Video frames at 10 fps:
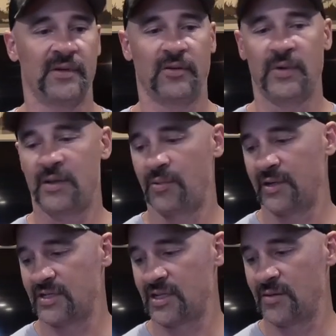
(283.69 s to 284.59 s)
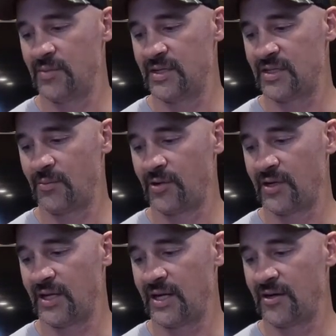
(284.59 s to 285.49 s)
Your weak point's going to be somewhere in
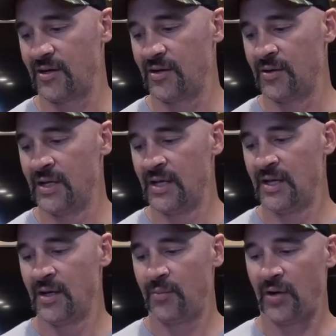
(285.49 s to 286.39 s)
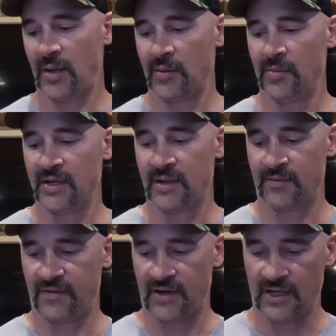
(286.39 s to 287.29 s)
the arrow, probably up
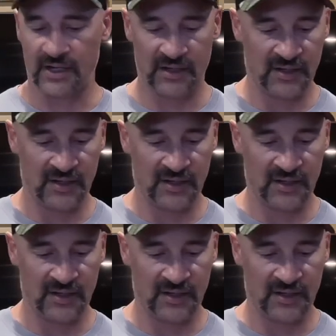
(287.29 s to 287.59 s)
front.